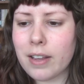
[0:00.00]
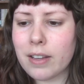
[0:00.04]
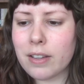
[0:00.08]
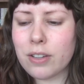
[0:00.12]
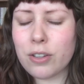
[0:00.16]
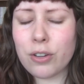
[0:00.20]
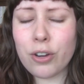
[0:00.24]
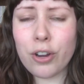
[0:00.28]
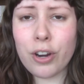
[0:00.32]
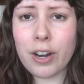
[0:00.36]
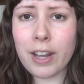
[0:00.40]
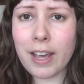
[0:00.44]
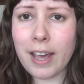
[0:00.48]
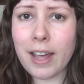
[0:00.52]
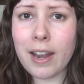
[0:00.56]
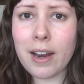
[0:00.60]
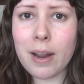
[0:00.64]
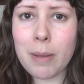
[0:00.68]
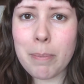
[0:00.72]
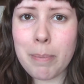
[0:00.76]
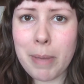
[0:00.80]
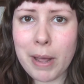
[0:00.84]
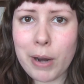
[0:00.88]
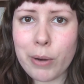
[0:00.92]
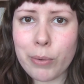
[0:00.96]
you're going to get
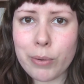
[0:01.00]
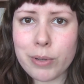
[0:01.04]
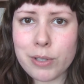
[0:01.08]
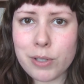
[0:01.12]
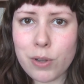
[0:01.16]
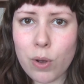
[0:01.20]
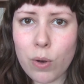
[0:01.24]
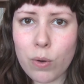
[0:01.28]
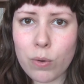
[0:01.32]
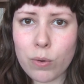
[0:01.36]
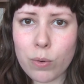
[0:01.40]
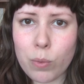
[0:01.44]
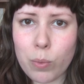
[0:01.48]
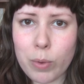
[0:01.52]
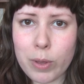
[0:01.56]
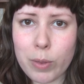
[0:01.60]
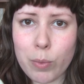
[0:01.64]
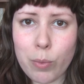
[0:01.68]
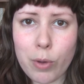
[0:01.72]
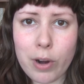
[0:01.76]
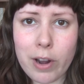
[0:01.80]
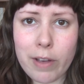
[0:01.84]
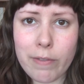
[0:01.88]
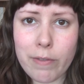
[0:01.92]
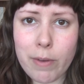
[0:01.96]
a better result with
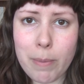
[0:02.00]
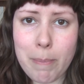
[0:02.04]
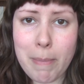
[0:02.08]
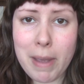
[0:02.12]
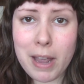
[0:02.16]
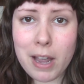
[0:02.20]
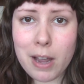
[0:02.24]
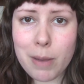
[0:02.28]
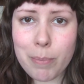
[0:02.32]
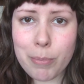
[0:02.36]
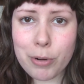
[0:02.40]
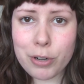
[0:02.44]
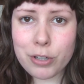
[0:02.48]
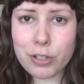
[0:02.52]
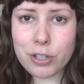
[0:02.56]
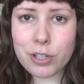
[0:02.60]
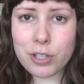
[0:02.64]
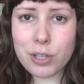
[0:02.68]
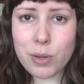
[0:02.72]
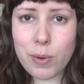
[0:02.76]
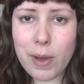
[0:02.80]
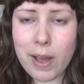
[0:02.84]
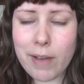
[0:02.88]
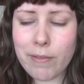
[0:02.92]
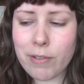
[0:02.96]
whatever makeup
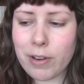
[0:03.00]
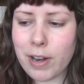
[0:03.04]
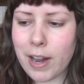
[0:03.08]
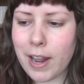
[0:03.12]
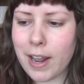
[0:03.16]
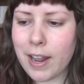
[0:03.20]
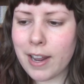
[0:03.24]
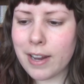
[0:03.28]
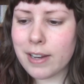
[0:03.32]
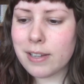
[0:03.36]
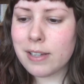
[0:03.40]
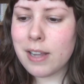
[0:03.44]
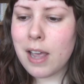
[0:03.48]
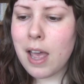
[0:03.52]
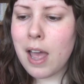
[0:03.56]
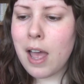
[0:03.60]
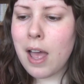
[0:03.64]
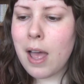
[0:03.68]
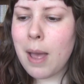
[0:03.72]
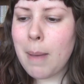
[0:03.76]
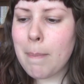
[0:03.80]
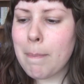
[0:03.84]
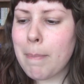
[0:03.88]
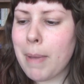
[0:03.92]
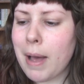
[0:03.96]
brushes you have on hand,
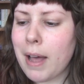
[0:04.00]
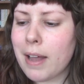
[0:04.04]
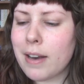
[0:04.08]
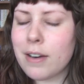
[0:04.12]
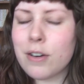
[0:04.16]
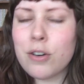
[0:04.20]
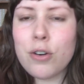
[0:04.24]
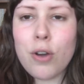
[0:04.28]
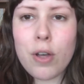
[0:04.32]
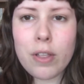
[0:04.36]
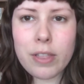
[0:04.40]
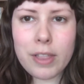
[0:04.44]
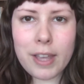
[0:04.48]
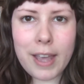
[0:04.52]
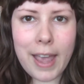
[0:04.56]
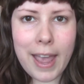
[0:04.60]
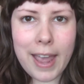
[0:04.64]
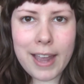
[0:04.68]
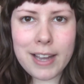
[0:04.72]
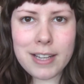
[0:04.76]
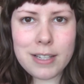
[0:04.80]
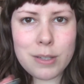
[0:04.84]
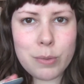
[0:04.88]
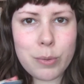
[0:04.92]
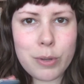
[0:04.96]
but not the
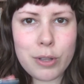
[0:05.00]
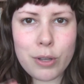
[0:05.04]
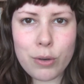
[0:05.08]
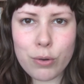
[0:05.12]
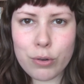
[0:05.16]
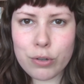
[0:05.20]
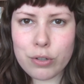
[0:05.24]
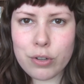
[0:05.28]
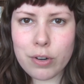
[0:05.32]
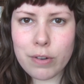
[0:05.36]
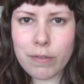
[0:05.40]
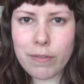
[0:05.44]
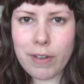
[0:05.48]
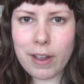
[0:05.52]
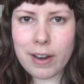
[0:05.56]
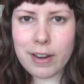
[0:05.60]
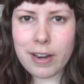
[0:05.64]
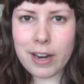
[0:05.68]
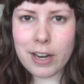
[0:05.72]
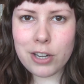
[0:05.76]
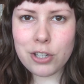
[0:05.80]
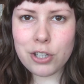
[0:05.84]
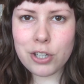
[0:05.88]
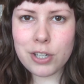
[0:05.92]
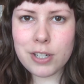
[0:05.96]
case with cushion
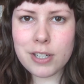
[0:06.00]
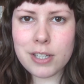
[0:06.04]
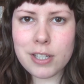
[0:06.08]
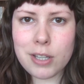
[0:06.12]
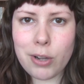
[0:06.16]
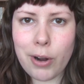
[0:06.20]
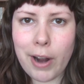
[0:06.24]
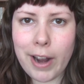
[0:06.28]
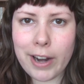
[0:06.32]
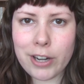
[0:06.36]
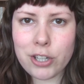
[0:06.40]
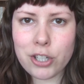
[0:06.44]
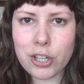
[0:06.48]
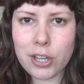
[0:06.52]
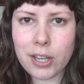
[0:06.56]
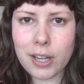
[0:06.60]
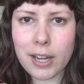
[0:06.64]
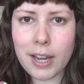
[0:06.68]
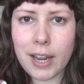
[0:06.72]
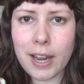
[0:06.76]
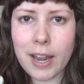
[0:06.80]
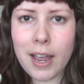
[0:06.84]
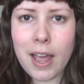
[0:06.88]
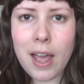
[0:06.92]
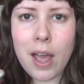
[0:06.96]
foundations. They're
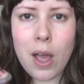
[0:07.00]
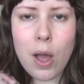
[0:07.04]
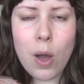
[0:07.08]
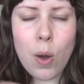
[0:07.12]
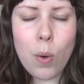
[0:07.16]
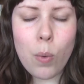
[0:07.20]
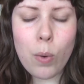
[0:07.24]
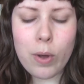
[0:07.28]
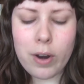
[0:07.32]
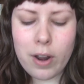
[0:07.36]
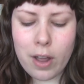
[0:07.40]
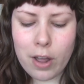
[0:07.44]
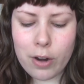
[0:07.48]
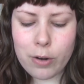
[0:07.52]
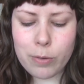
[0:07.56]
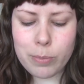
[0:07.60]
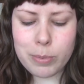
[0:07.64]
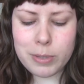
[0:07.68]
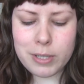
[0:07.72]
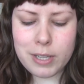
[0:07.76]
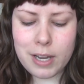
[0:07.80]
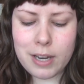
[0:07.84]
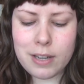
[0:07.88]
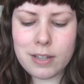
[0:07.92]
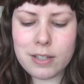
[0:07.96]
actually
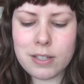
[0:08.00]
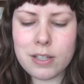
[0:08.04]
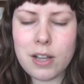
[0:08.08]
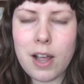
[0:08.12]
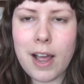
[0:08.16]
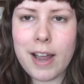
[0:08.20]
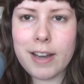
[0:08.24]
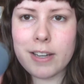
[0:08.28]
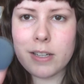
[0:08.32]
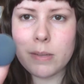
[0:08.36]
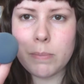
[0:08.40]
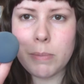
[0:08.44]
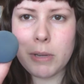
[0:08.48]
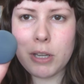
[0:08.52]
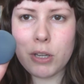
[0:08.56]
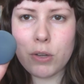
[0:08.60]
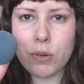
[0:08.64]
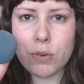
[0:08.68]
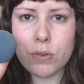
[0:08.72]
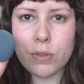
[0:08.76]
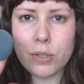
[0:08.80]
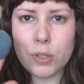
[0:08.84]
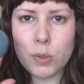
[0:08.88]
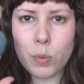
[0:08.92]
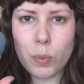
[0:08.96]
100% designed to be
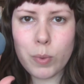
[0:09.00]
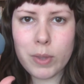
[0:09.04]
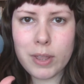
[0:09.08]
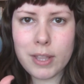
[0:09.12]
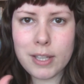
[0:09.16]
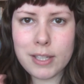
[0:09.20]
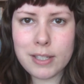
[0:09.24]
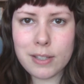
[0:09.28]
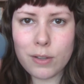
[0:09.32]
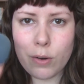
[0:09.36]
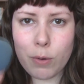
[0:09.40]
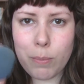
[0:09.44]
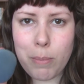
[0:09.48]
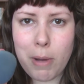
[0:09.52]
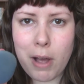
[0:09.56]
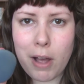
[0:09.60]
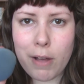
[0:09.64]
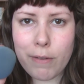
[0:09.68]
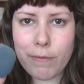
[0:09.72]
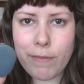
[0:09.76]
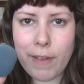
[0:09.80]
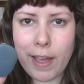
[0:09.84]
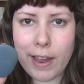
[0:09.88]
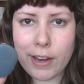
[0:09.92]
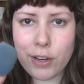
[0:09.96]
used with this little
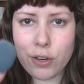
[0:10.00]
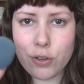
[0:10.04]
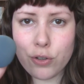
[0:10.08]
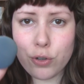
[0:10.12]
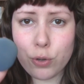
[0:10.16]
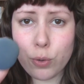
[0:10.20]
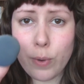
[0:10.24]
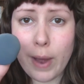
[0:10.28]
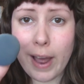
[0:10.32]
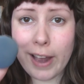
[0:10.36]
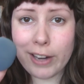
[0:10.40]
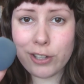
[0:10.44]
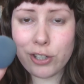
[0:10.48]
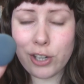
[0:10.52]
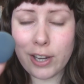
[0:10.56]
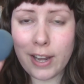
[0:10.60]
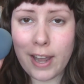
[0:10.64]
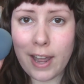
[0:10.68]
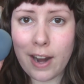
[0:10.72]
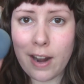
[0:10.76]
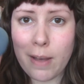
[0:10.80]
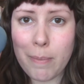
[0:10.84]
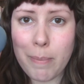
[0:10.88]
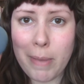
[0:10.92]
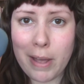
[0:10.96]
puff, and you do actually
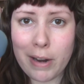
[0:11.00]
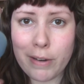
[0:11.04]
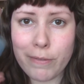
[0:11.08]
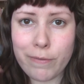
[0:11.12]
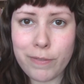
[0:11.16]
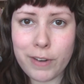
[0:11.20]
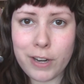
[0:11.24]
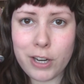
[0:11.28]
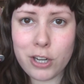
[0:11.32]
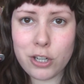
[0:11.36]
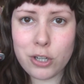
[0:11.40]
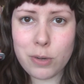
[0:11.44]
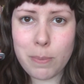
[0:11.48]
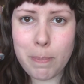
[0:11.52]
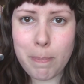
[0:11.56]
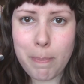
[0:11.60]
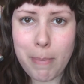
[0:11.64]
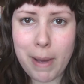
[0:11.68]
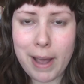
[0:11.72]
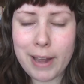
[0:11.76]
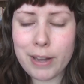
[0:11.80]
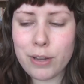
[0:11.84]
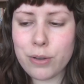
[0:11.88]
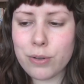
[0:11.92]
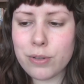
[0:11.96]
get a better finish
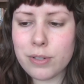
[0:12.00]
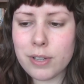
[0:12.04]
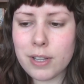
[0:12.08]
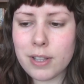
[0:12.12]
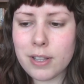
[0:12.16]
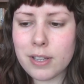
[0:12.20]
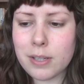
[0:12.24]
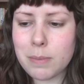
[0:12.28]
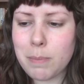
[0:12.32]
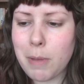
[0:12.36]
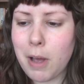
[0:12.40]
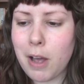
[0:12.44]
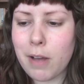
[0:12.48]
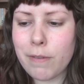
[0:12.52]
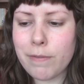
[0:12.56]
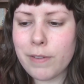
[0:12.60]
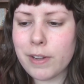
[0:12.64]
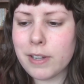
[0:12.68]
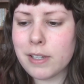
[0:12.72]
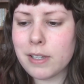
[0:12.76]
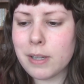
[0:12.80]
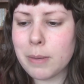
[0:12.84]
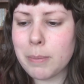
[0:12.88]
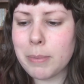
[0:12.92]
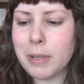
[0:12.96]
by using this puff.
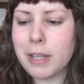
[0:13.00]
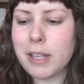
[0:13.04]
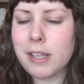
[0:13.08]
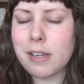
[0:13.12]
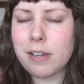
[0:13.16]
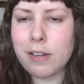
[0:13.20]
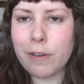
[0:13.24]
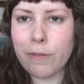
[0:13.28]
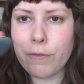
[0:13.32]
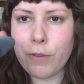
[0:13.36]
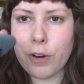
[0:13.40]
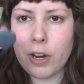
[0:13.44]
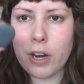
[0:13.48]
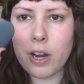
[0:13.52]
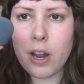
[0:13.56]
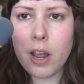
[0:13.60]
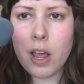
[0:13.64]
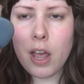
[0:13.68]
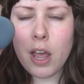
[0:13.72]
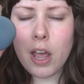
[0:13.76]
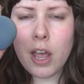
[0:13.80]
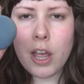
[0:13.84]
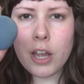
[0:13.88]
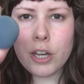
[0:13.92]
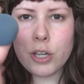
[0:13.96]
It's completely different
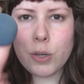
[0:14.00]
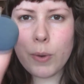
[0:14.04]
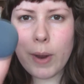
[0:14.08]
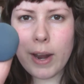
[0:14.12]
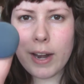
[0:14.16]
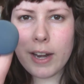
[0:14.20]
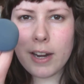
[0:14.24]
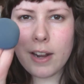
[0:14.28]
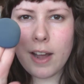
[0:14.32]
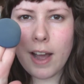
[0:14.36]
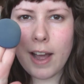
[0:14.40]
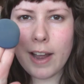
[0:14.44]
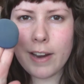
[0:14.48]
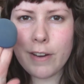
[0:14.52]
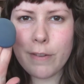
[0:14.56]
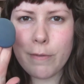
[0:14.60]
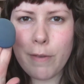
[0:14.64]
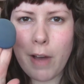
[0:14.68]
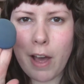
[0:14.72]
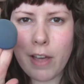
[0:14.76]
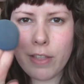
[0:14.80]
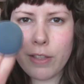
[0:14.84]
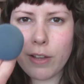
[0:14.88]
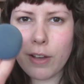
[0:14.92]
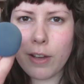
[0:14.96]
to any kind of
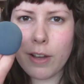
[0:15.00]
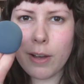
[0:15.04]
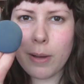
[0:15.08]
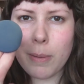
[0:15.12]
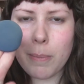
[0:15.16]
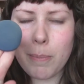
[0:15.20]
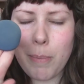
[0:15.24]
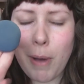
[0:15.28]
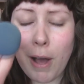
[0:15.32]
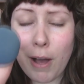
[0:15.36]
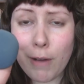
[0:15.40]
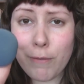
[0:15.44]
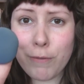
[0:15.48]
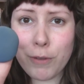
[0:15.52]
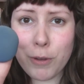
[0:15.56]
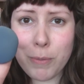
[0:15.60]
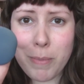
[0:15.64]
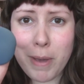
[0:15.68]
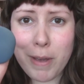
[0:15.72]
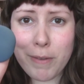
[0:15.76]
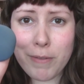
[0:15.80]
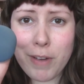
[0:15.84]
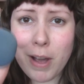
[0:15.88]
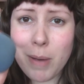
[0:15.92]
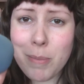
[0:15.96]
other puff you
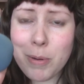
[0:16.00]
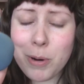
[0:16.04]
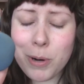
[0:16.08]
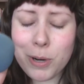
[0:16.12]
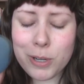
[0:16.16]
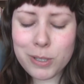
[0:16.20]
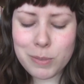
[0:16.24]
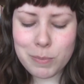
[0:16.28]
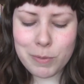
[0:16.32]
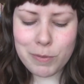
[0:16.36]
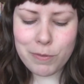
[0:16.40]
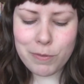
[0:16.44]
may have come across